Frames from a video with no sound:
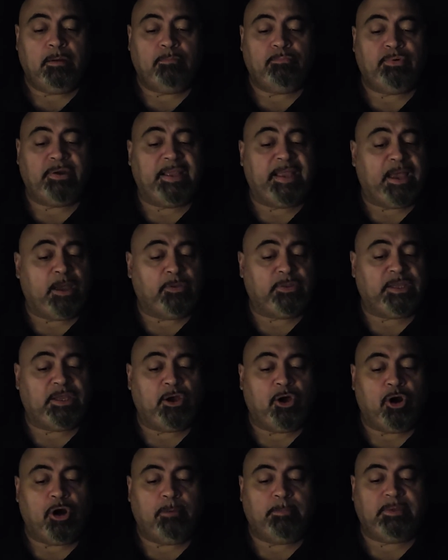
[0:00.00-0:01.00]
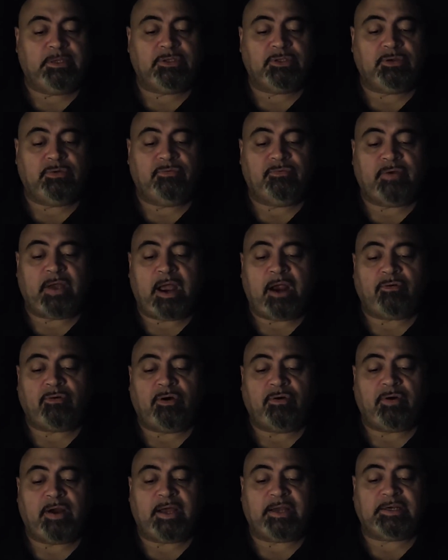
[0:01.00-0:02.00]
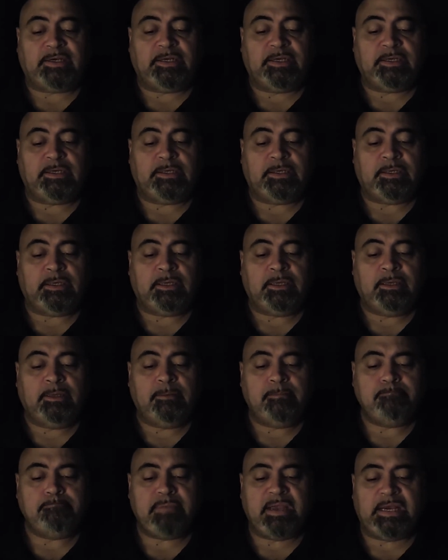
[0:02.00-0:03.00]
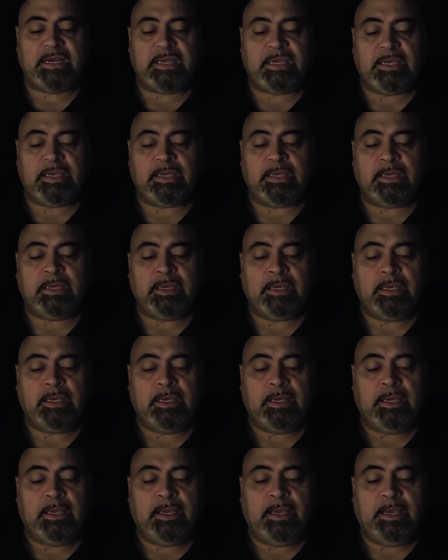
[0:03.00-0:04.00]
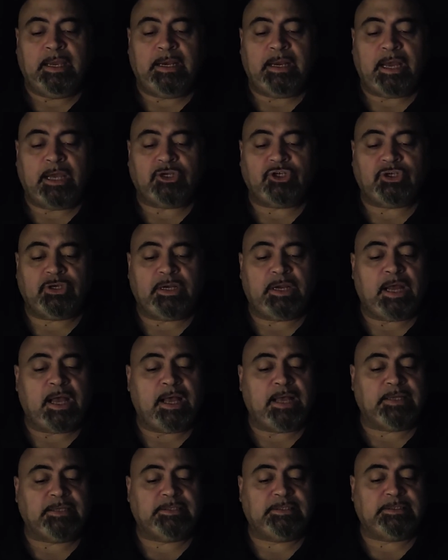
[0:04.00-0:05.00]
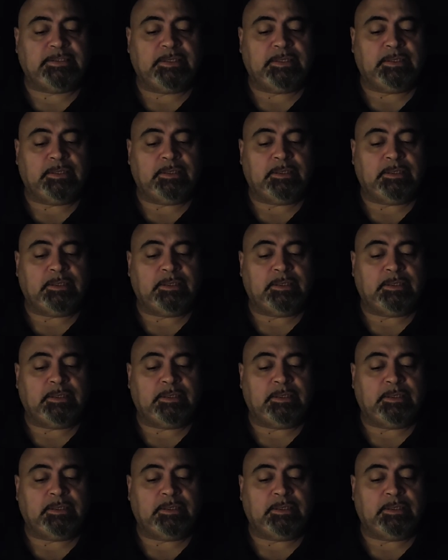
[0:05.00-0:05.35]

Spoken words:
Bring out the armies of Ararat, Mini, and Ashkenaz.